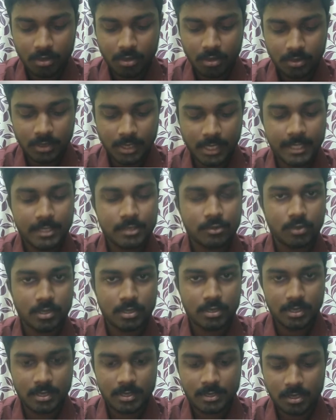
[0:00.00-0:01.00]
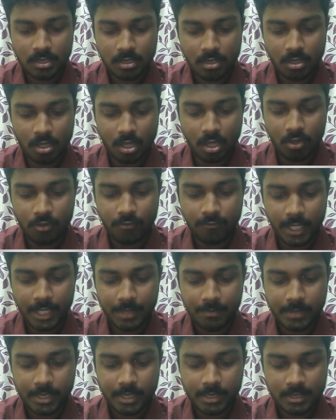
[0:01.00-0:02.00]
The next question is How
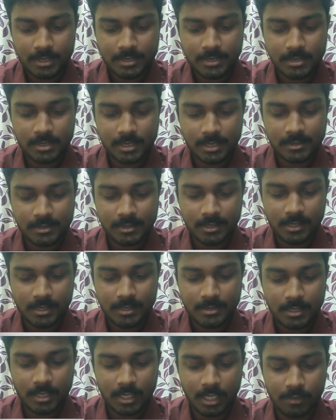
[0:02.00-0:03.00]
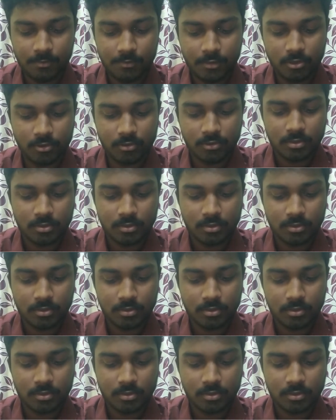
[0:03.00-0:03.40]
Find My Test, test Series helped you?